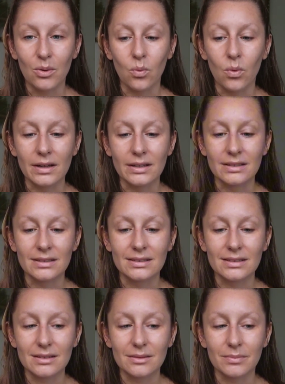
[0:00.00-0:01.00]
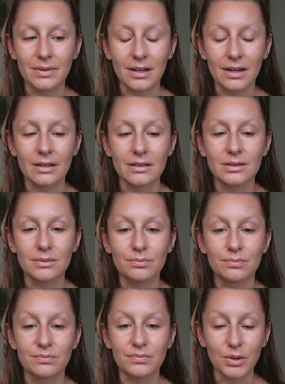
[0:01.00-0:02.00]
was because
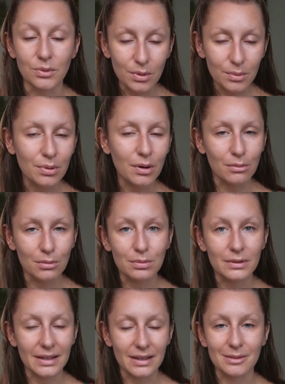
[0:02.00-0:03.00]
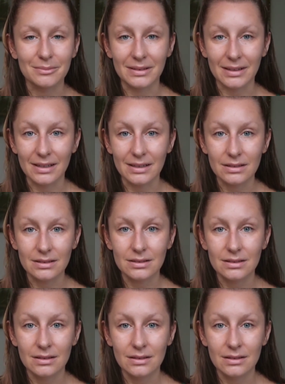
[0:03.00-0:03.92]
you were probably in a place